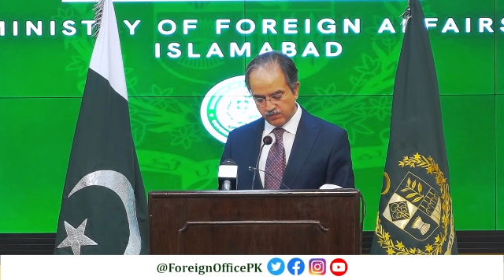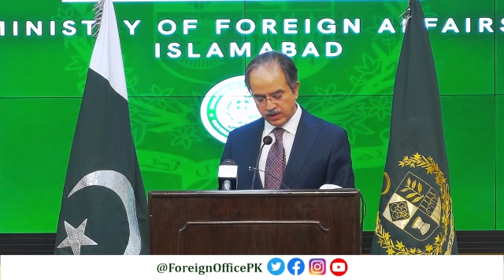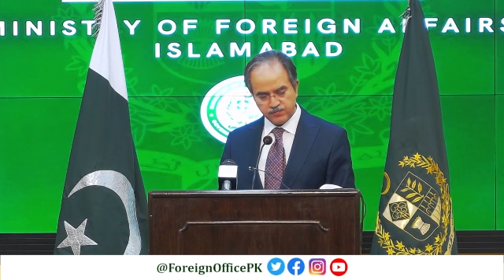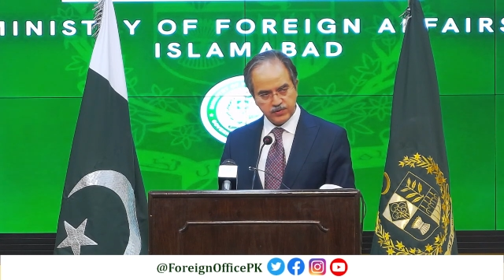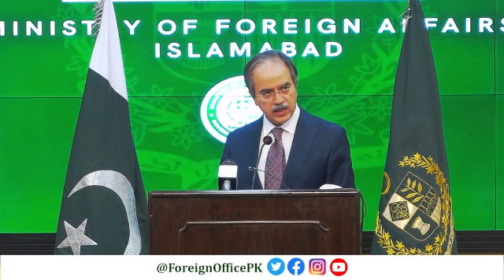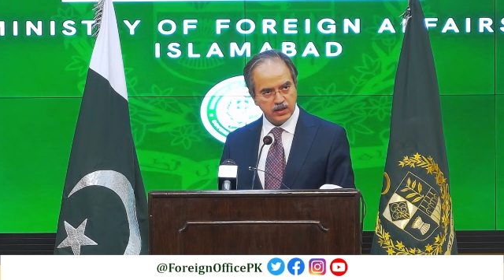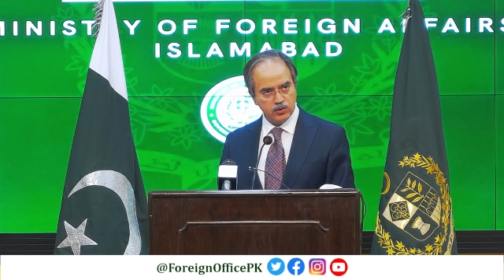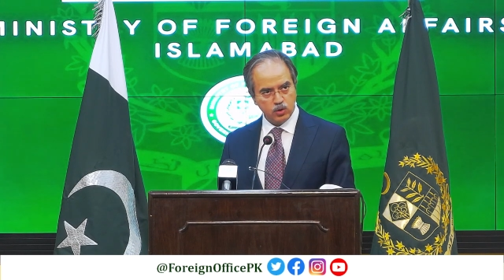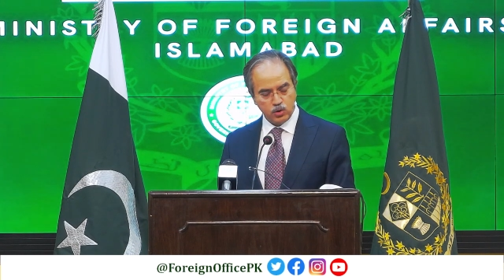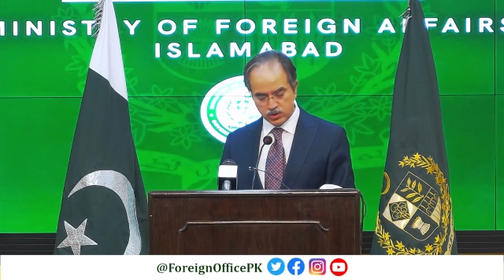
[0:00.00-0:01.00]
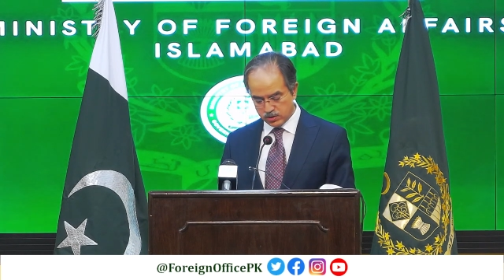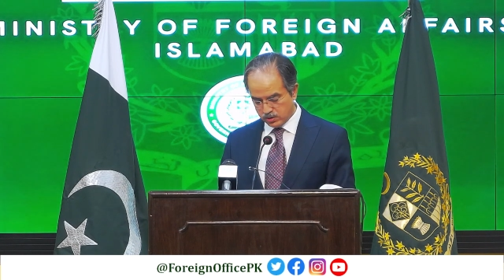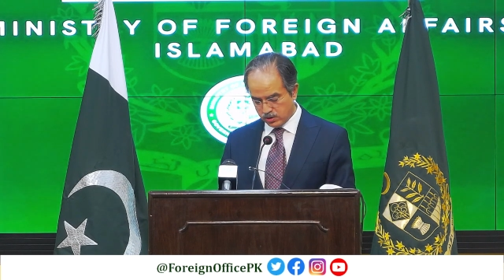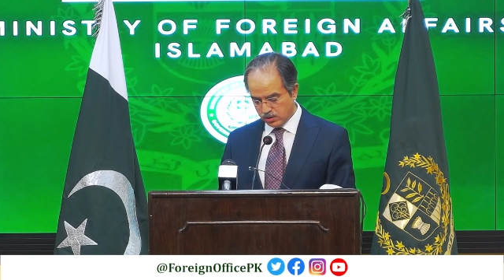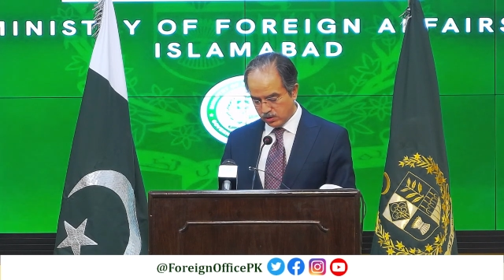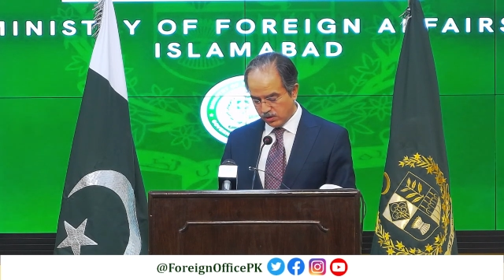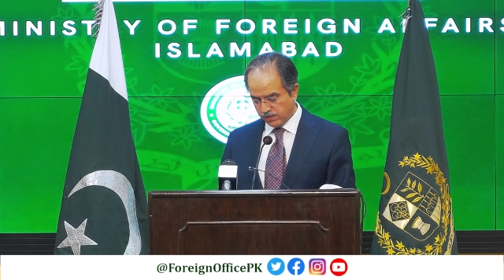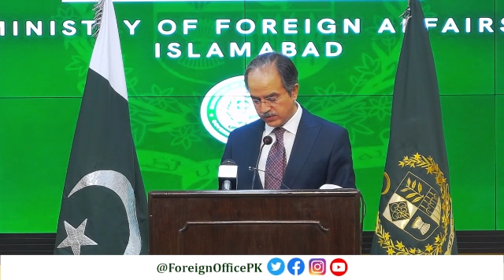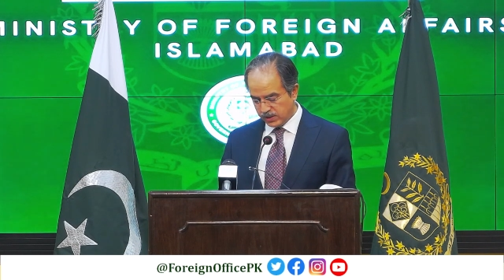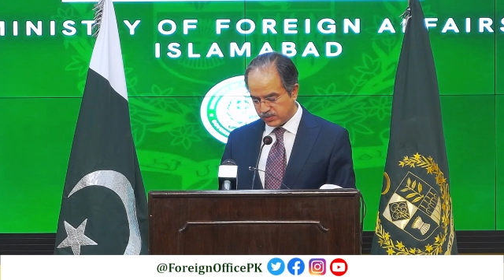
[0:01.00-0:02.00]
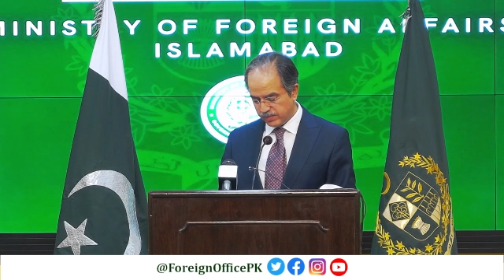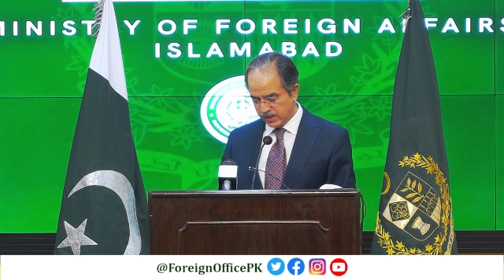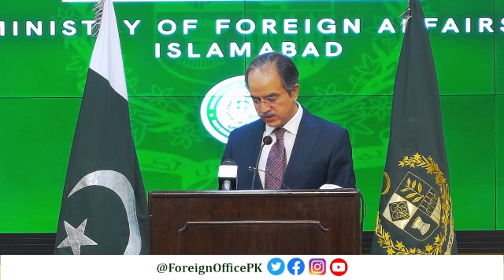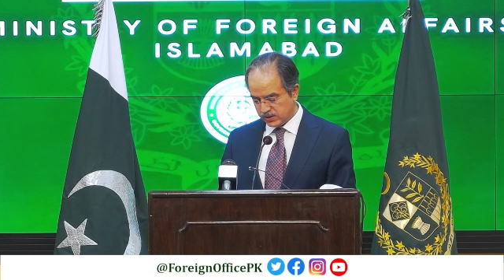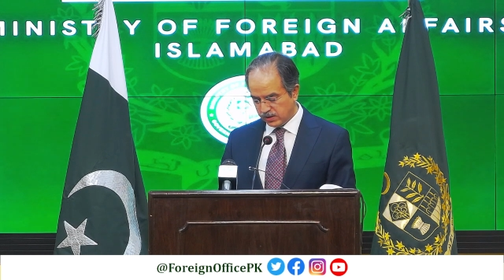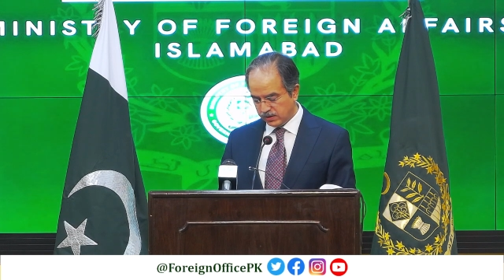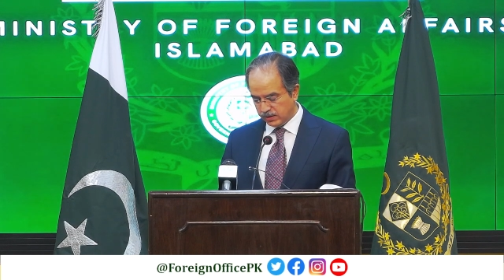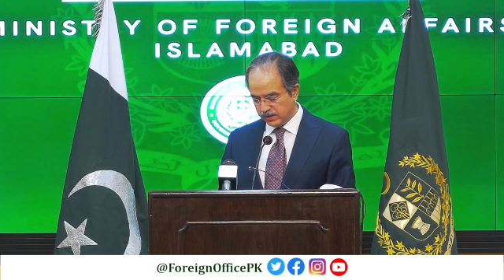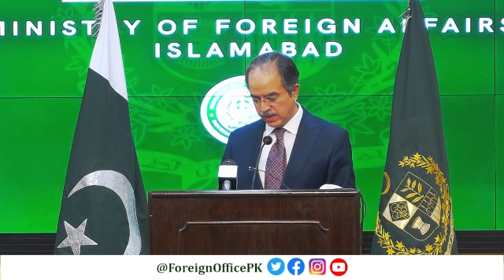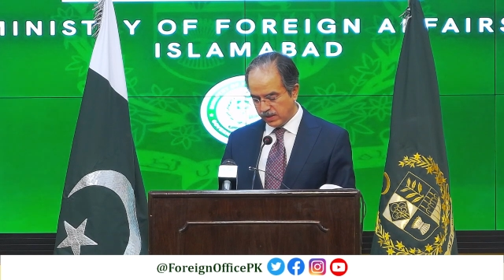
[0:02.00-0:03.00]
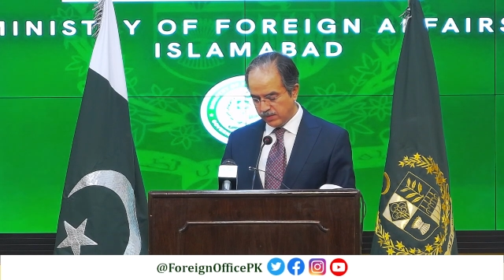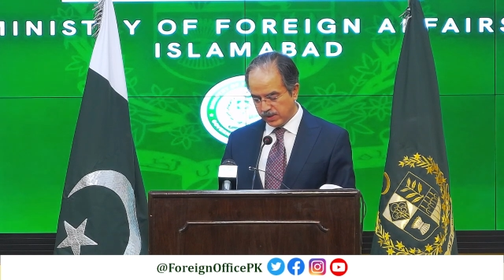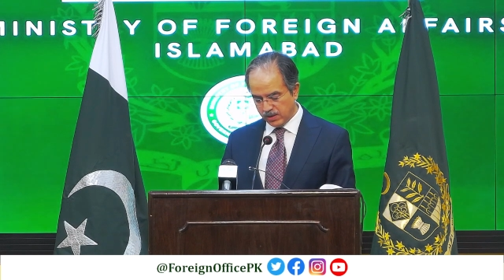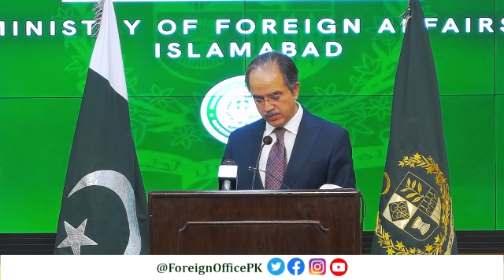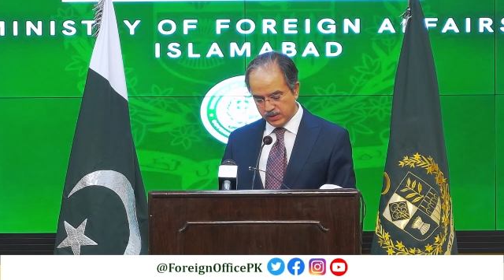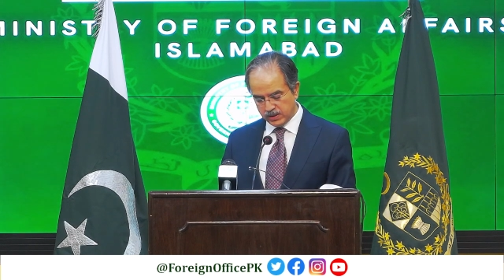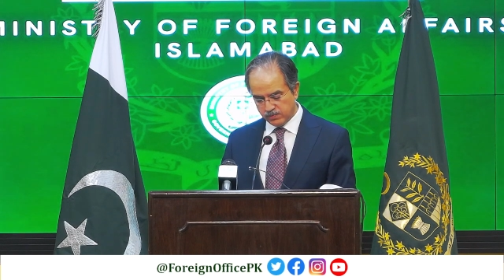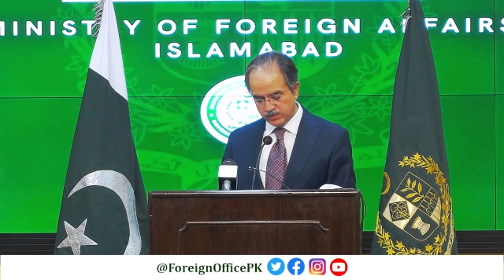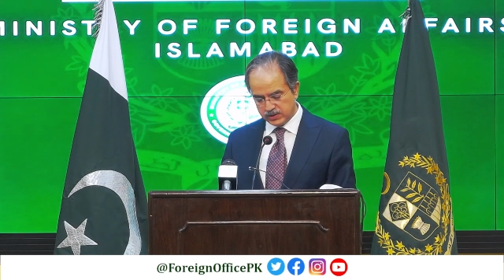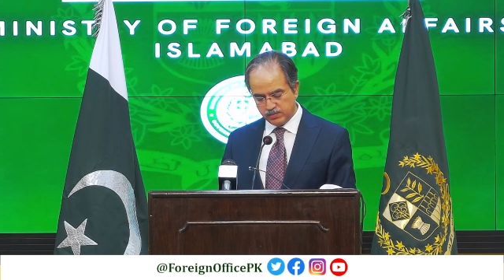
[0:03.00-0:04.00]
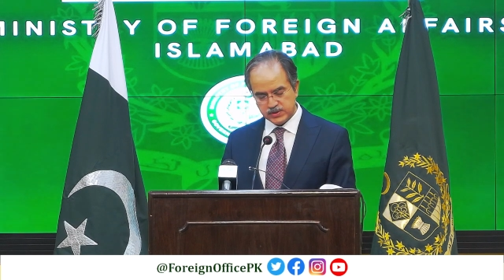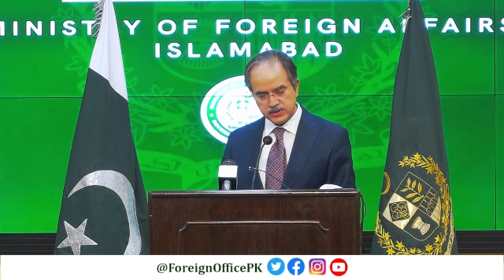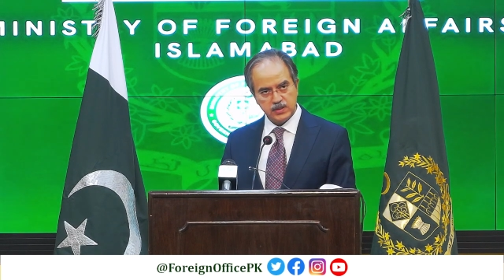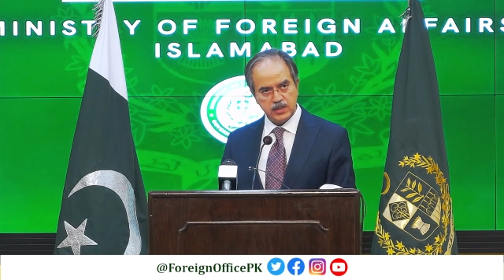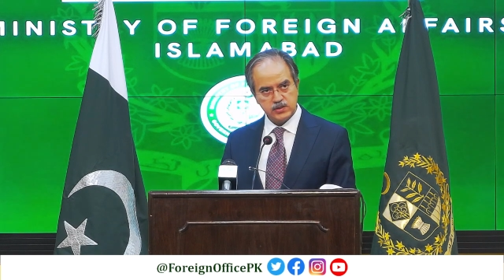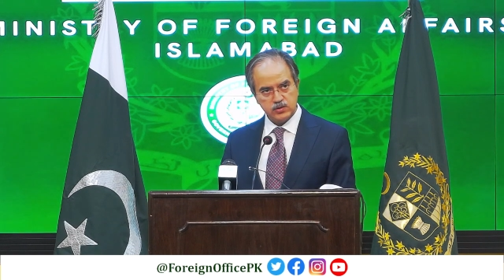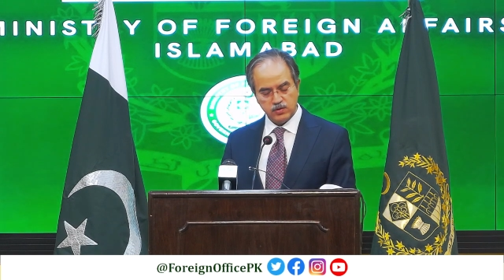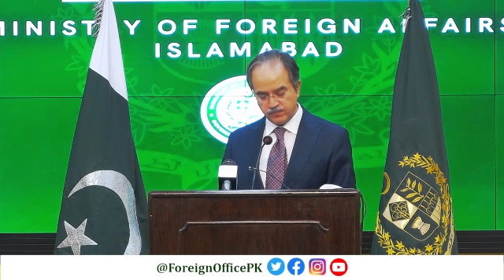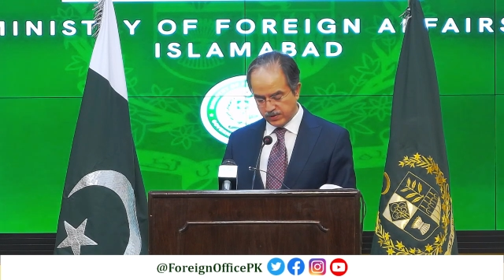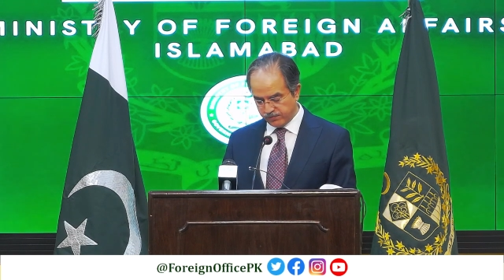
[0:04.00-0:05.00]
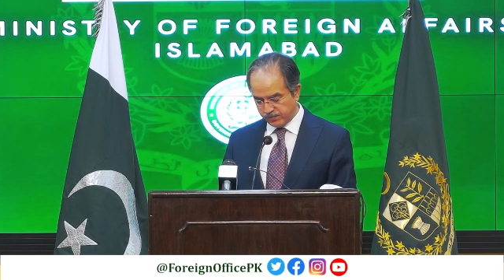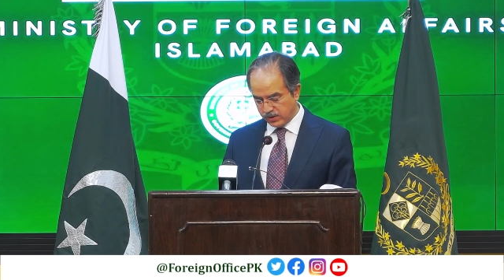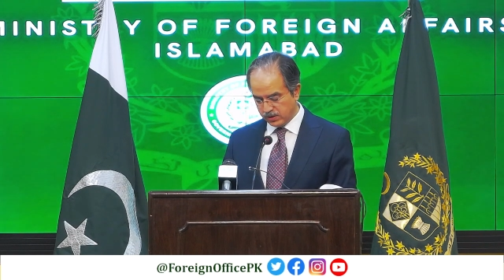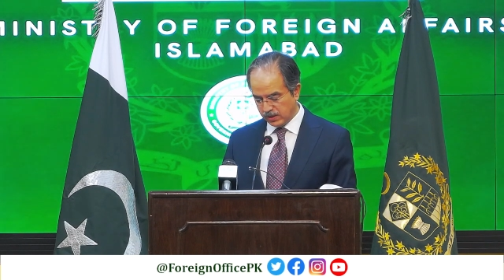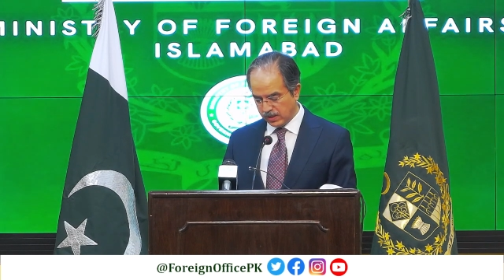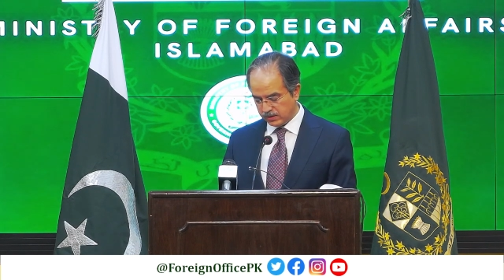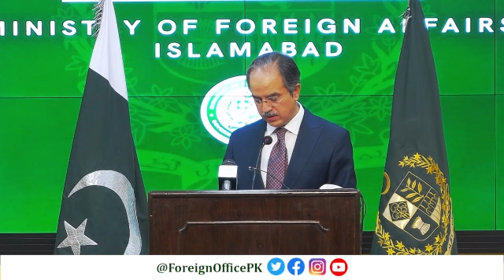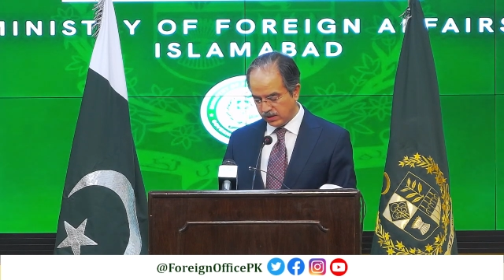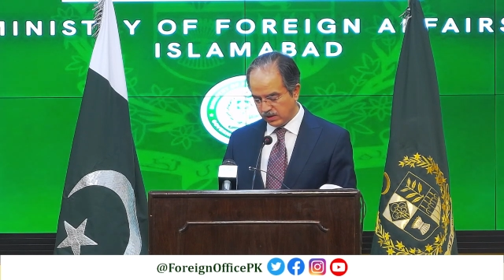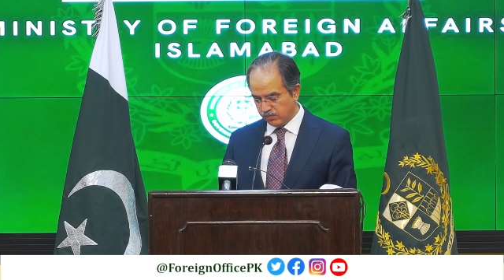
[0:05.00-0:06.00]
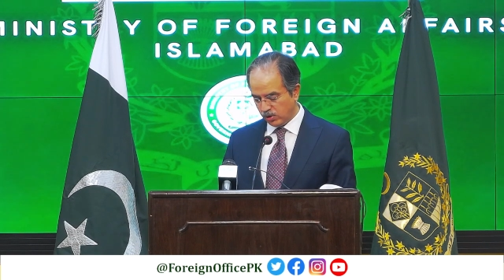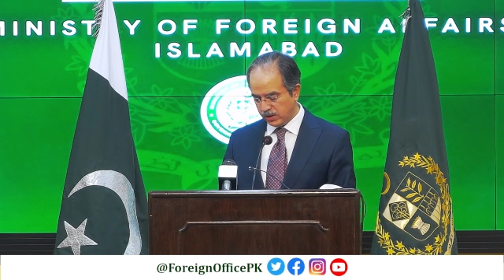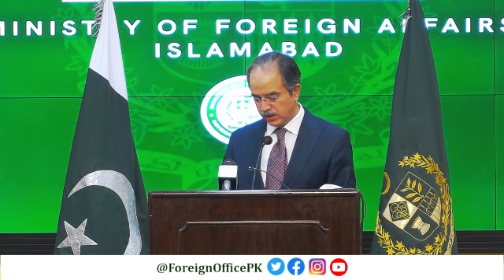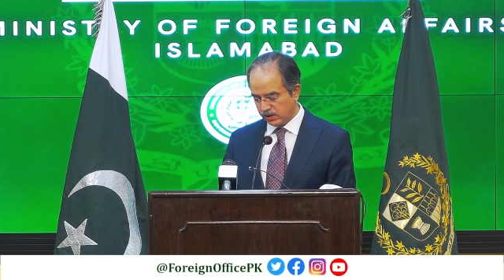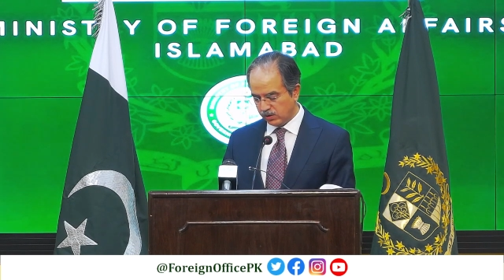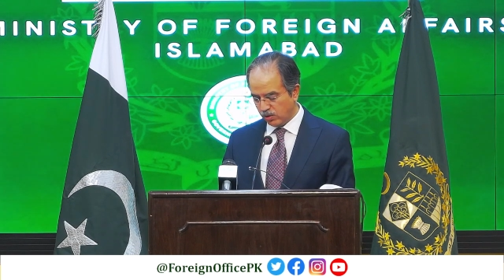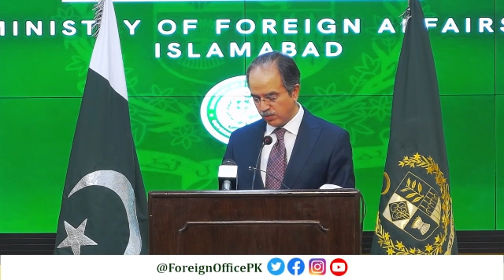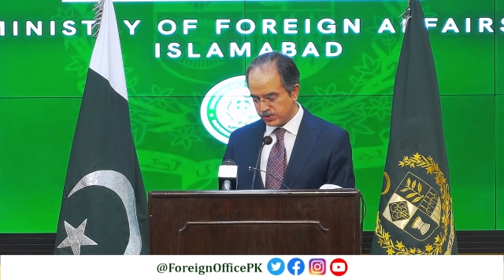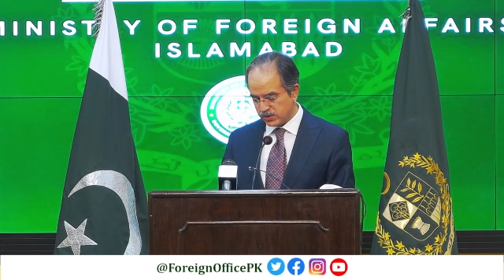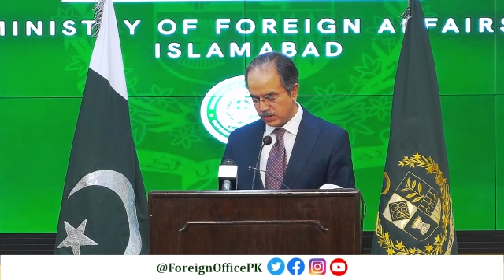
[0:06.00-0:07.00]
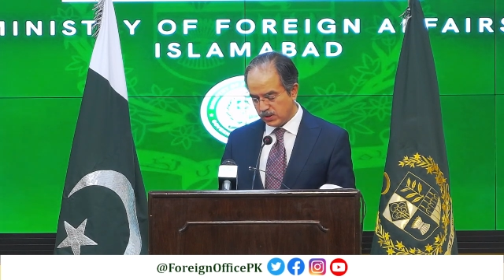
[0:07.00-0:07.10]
We have taken note of the expansion in the interim cabinet with representation of different ethnic and political groups.